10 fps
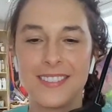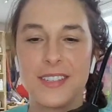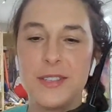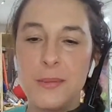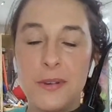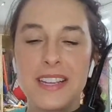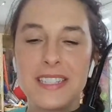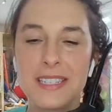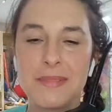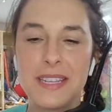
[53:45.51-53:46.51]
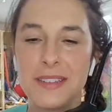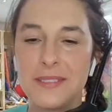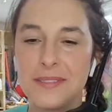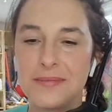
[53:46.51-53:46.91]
Super nice to meet you.